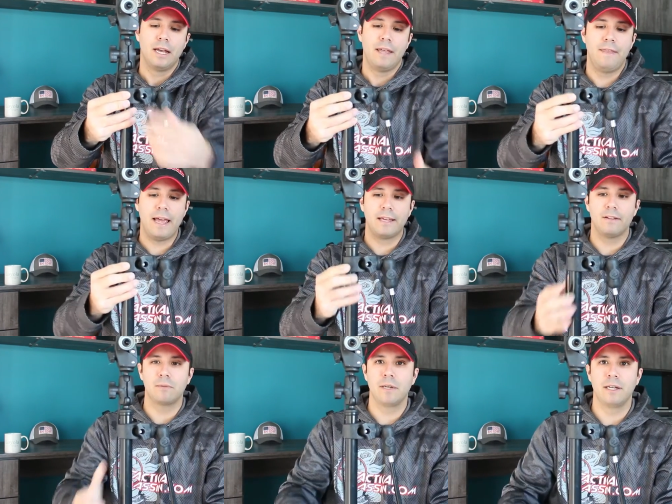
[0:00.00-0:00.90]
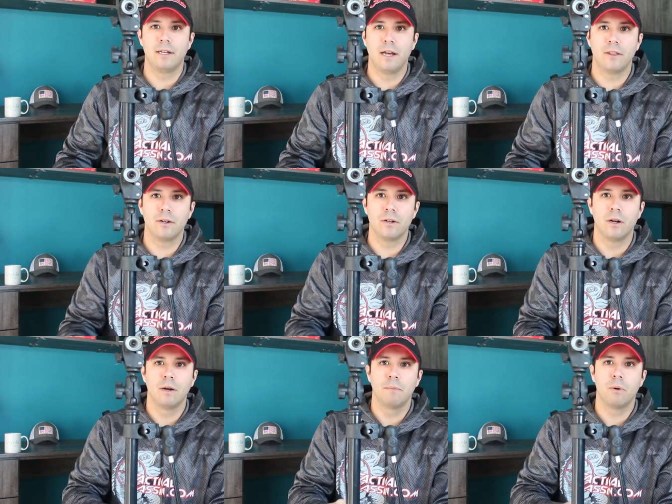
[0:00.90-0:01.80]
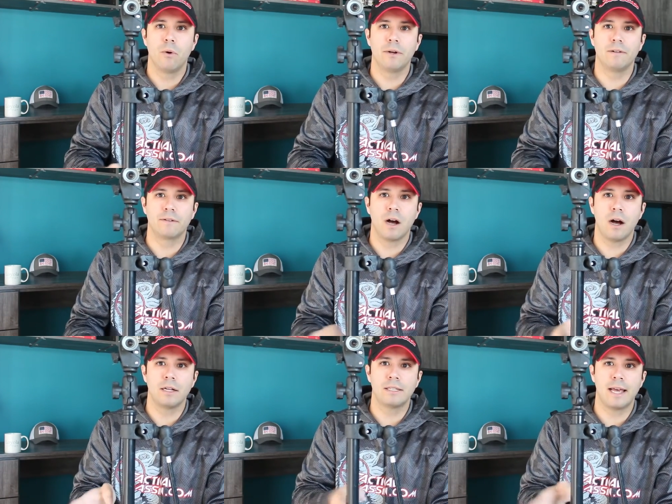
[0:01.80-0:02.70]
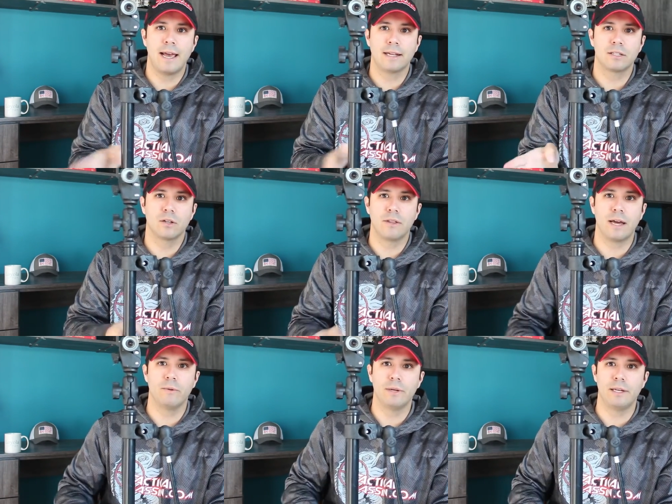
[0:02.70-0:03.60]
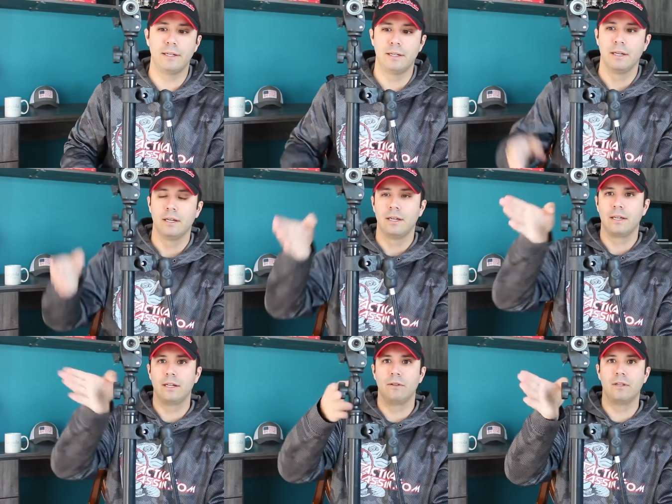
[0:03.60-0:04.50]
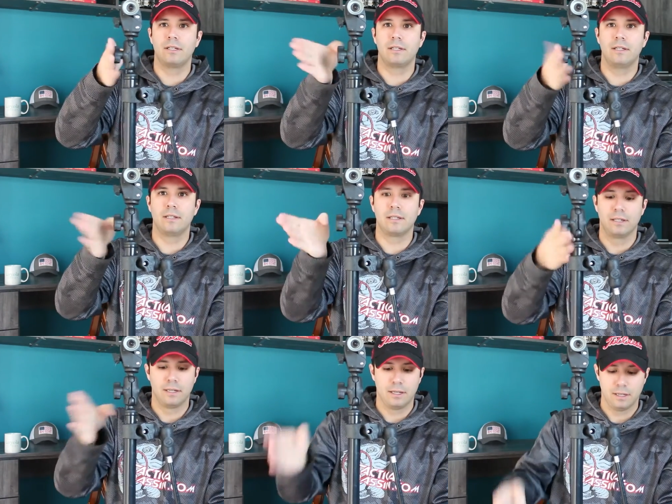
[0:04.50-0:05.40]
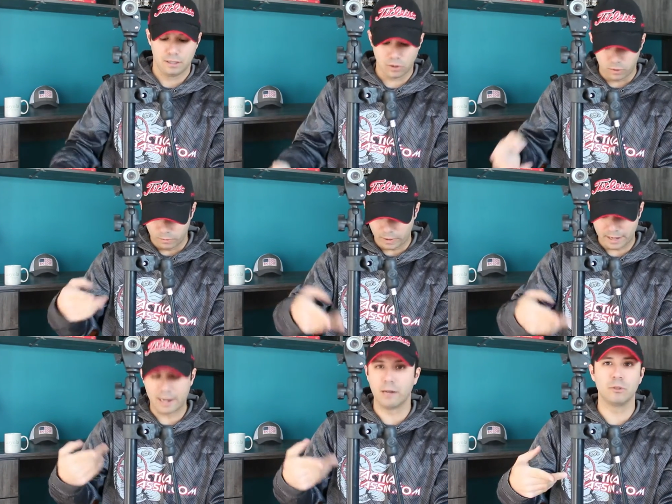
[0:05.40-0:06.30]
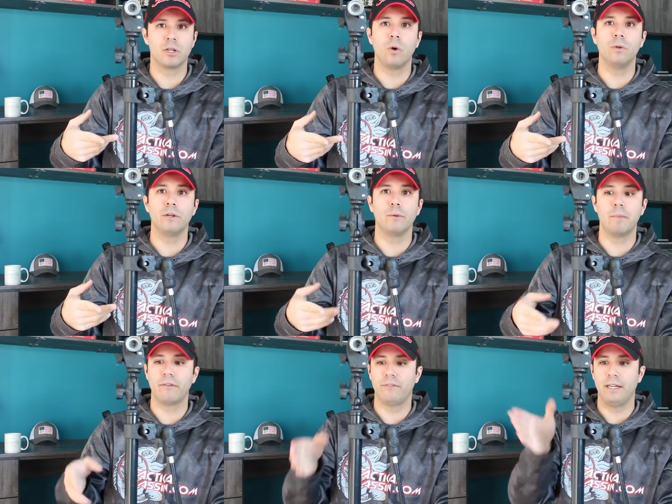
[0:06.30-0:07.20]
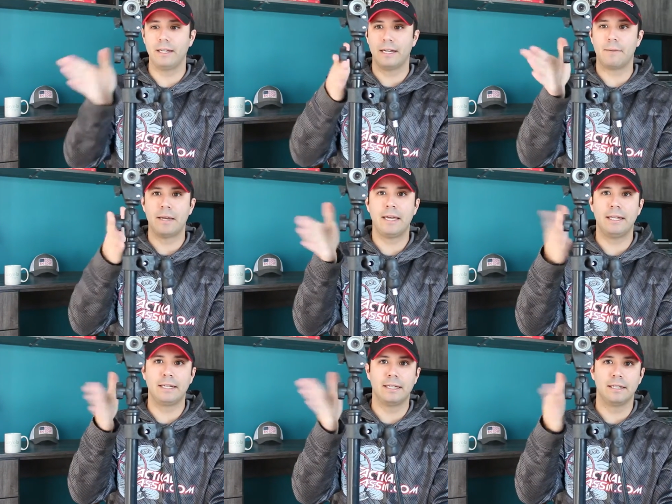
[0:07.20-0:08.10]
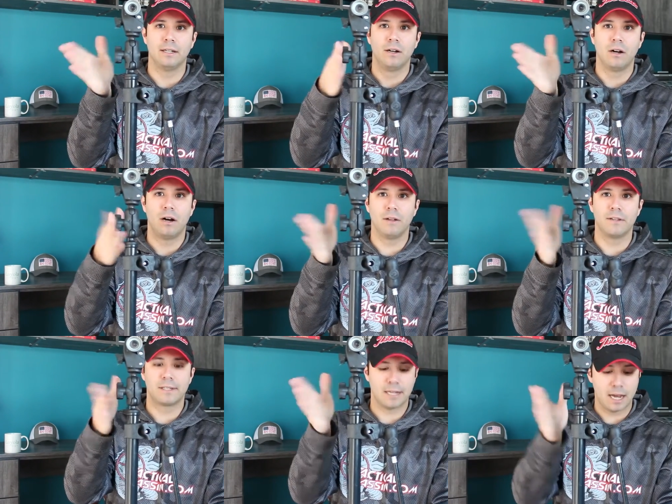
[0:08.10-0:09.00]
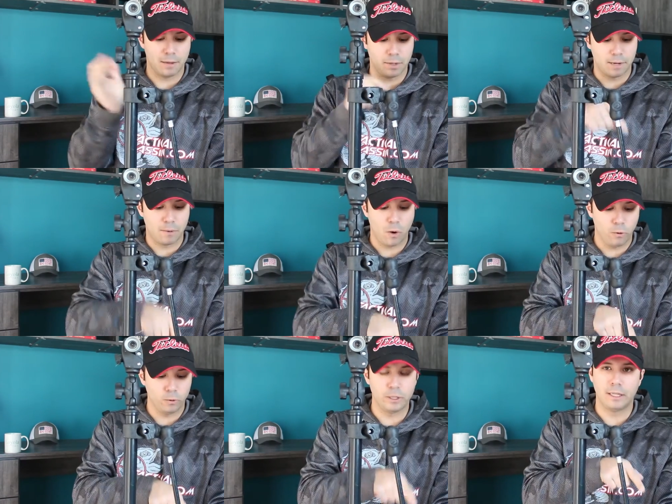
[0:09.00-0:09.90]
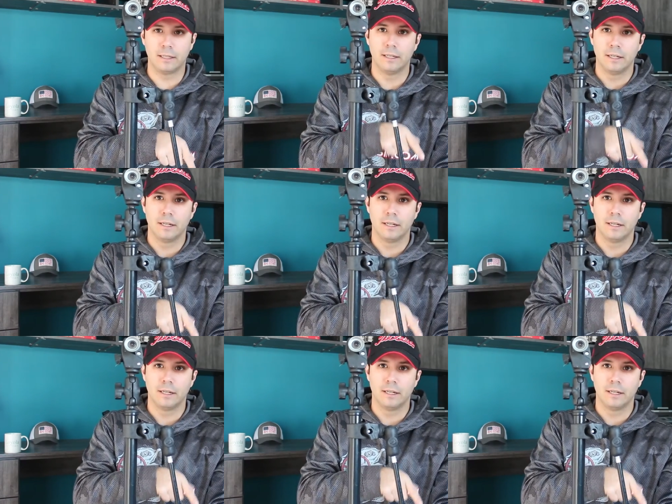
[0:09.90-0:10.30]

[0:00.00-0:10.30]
And that gives me another point of contact so that when, you know, this is, so right now I'm just holding it with my feet and I'm hitting it on the side, but I'm holding